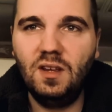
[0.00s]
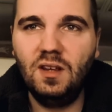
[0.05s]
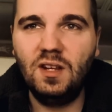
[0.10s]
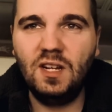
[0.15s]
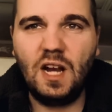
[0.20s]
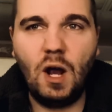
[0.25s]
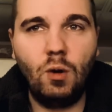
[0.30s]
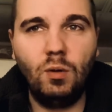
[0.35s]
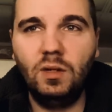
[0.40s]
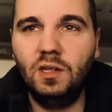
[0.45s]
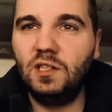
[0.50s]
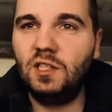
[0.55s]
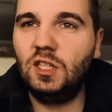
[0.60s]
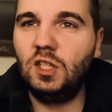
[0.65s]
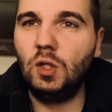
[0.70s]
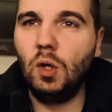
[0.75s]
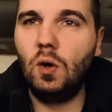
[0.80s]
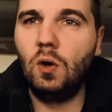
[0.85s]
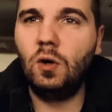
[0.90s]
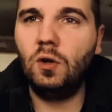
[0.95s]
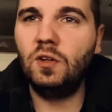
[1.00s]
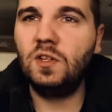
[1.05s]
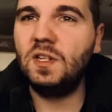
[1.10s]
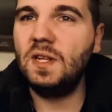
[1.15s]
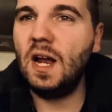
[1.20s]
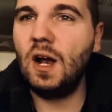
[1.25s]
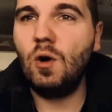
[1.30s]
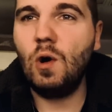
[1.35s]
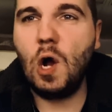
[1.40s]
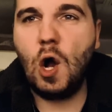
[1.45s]
Countless doors
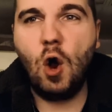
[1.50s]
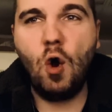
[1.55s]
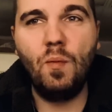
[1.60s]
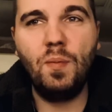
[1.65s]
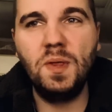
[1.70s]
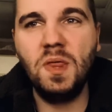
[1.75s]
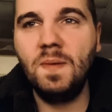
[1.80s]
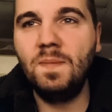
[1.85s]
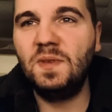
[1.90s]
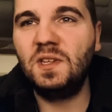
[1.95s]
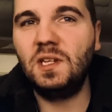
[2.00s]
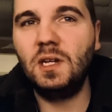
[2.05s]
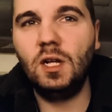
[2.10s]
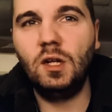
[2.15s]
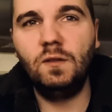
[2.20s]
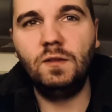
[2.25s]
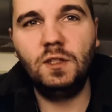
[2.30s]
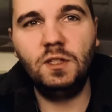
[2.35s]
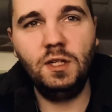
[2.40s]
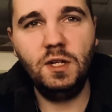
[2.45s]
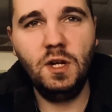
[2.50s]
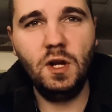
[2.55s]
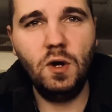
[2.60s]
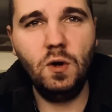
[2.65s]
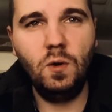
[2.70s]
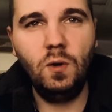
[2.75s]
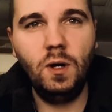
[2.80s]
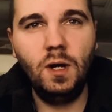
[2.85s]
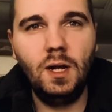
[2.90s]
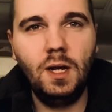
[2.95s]
now open themselves to
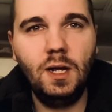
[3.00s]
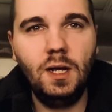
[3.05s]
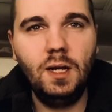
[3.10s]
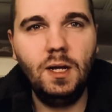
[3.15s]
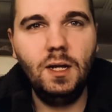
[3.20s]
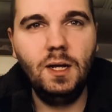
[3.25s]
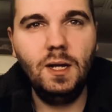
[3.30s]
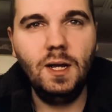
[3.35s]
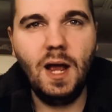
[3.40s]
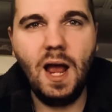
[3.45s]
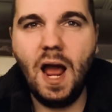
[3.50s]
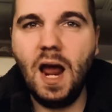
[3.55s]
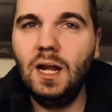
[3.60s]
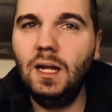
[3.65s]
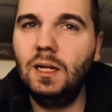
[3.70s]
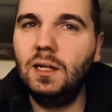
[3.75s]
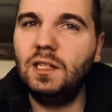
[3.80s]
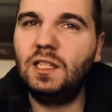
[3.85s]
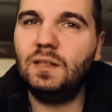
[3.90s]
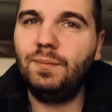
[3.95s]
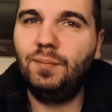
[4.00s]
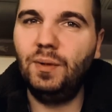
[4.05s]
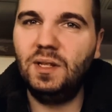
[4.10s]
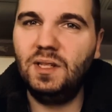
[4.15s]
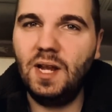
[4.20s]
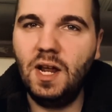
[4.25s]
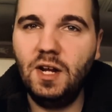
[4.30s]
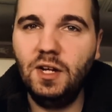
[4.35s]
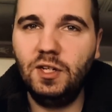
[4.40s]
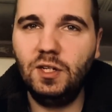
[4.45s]
you. Endless
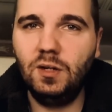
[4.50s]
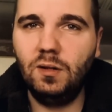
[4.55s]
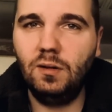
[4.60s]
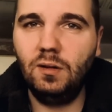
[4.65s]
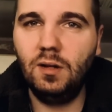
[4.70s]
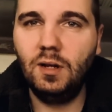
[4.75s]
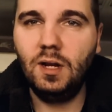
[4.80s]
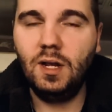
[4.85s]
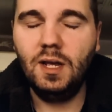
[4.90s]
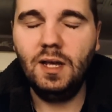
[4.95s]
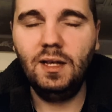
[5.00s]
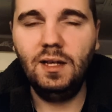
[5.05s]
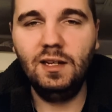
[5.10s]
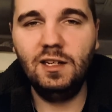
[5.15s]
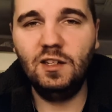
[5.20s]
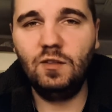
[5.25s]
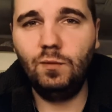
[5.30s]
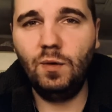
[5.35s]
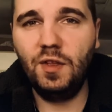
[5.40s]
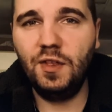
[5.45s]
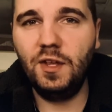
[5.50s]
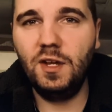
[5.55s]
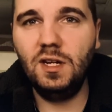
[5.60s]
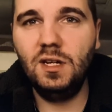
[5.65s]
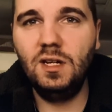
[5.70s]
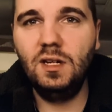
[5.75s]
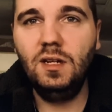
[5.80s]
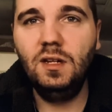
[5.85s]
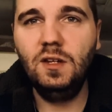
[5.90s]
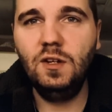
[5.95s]
potential is
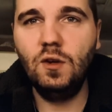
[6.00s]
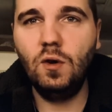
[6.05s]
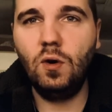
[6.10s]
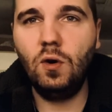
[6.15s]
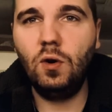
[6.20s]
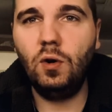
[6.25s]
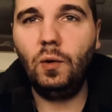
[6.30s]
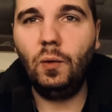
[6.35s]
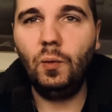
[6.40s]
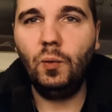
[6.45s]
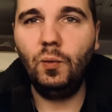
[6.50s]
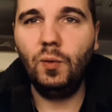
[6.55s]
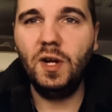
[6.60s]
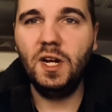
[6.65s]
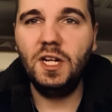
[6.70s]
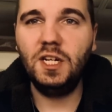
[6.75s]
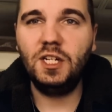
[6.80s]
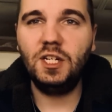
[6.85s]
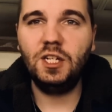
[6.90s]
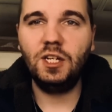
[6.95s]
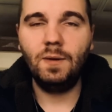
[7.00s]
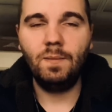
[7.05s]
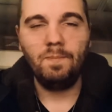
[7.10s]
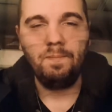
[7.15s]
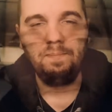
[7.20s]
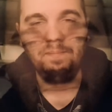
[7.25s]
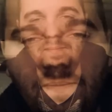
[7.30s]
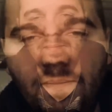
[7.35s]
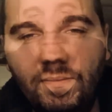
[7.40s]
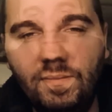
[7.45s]
within your reach.
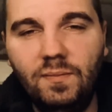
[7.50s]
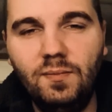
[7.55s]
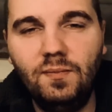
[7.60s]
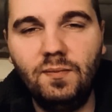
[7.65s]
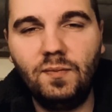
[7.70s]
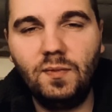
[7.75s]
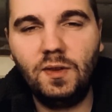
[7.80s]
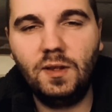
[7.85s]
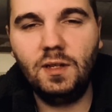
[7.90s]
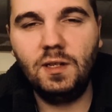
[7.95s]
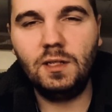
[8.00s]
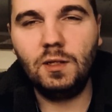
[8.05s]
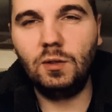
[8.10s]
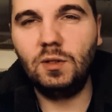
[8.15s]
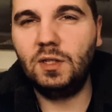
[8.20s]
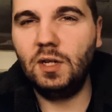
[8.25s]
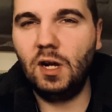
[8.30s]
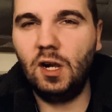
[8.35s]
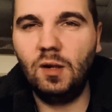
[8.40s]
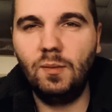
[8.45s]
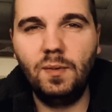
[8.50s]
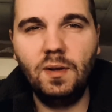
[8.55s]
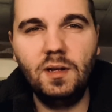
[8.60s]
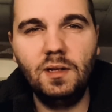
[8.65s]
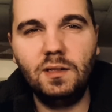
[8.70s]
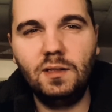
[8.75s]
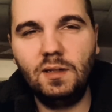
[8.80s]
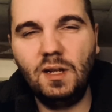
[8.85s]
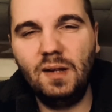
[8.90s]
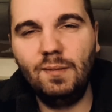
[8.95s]
So tell me,
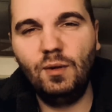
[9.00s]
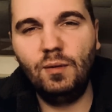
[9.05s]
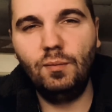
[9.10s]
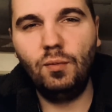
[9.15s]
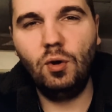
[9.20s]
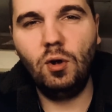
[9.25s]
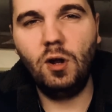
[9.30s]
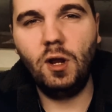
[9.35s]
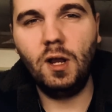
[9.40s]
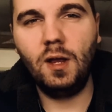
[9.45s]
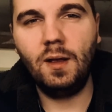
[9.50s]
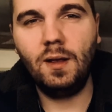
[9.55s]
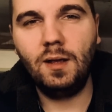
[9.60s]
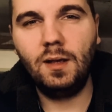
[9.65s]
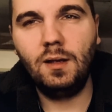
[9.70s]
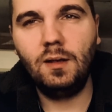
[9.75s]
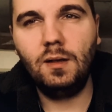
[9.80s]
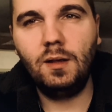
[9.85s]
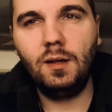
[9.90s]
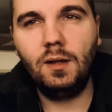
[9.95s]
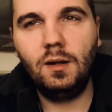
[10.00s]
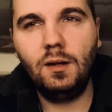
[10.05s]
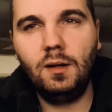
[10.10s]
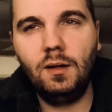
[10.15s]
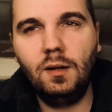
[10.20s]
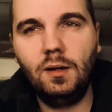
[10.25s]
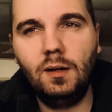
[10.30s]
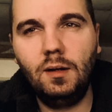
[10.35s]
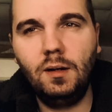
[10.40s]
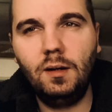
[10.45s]
stable boy,
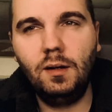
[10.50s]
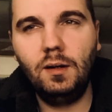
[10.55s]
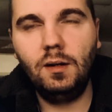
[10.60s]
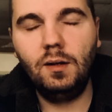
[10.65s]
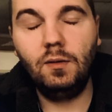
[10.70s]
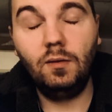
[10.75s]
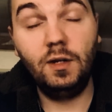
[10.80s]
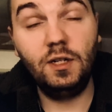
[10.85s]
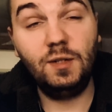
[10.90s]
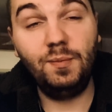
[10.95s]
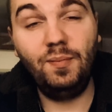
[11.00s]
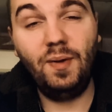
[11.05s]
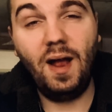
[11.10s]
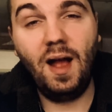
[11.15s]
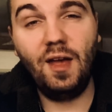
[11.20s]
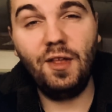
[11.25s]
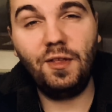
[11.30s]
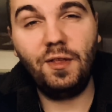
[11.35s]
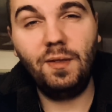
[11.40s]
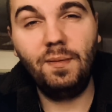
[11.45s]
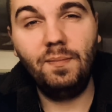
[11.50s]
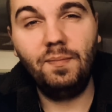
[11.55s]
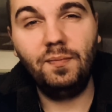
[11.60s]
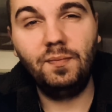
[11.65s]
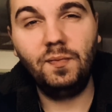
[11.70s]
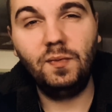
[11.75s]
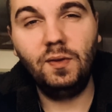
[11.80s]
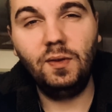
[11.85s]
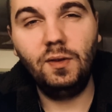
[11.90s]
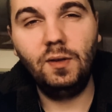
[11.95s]
which path
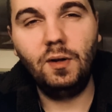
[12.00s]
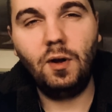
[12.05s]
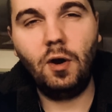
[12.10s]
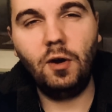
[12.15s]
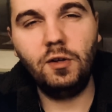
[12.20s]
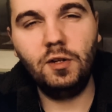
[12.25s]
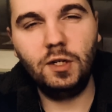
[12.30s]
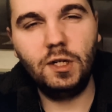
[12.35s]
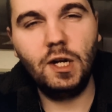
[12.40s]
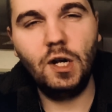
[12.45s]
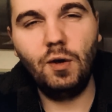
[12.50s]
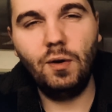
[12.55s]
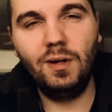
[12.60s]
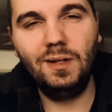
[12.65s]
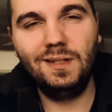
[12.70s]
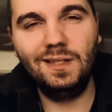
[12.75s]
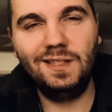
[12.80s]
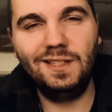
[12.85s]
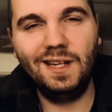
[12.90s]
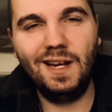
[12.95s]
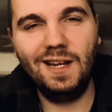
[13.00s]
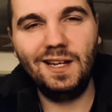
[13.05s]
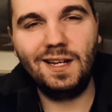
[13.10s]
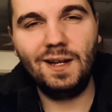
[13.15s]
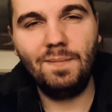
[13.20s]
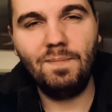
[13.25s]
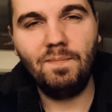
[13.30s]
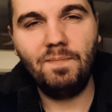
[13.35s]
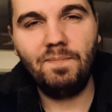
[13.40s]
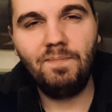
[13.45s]
are you going to take?
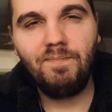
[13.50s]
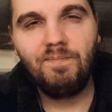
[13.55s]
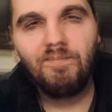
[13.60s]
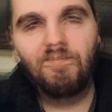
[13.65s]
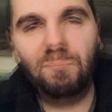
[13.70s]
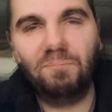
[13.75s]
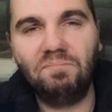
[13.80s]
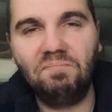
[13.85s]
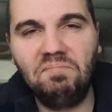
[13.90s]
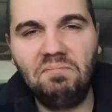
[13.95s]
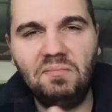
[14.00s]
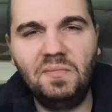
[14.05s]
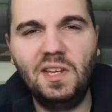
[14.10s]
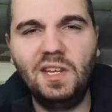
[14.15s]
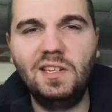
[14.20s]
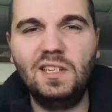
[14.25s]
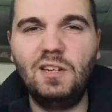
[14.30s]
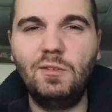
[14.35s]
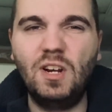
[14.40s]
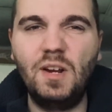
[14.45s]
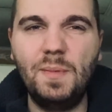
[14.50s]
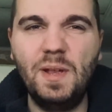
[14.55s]
See what I